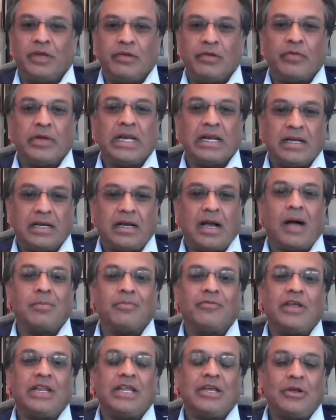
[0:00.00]
We will
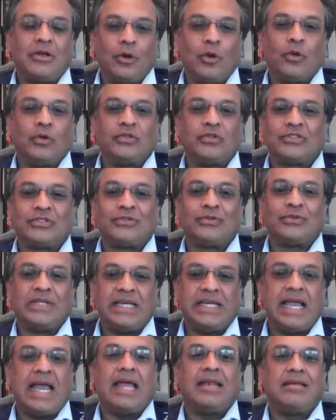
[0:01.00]
come very close to
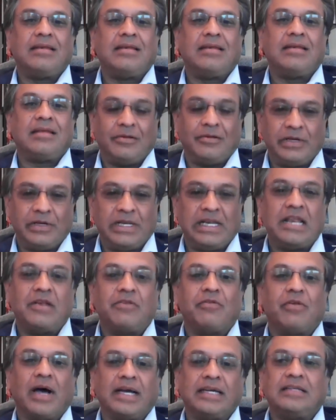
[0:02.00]
the end and we'll
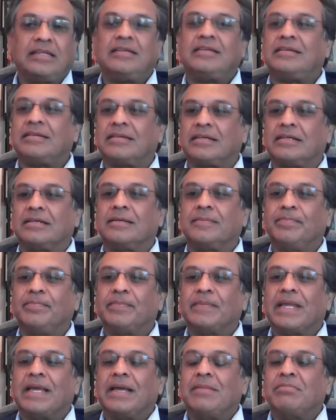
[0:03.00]
invite
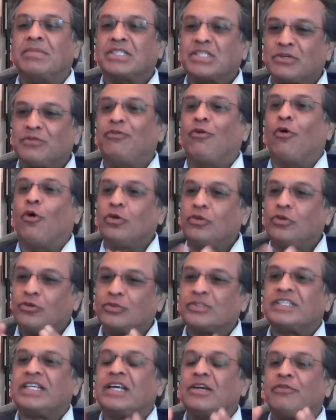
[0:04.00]
Mr.
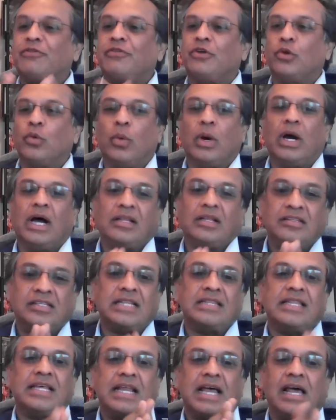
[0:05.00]
Ford to say a few
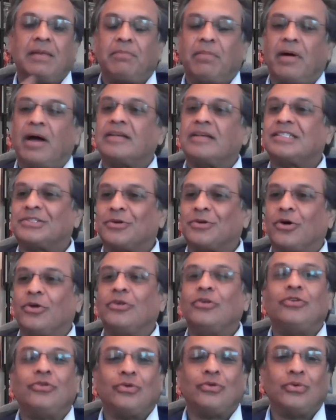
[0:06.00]
words and then I'll pass it
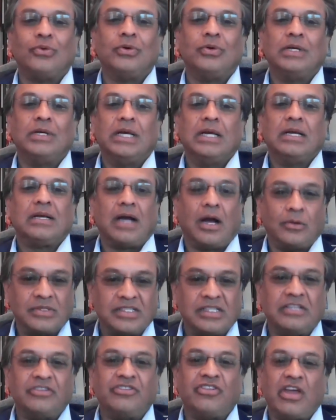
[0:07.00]
on to
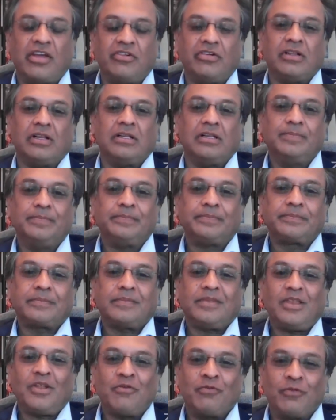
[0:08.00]
Council General
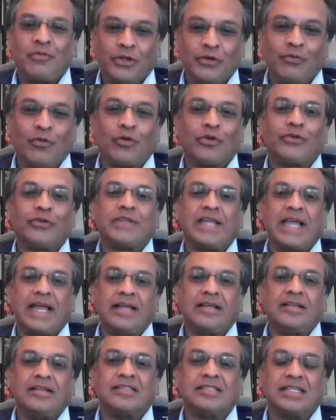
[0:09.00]
for the vote of
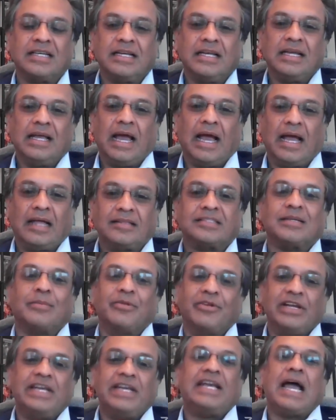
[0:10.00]
thanks and
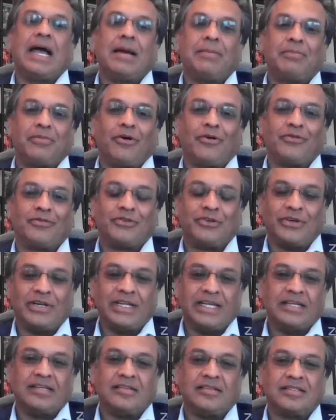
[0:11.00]
some recap of
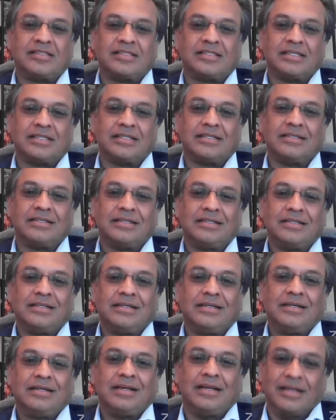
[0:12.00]
today's
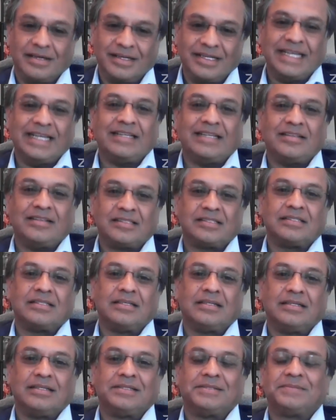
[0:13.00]

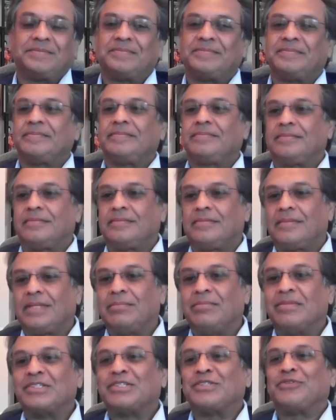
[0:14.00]
learnings.
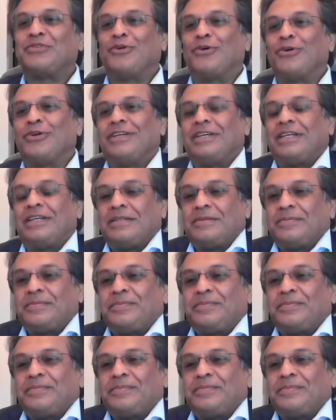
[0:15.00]
Mr. Ford.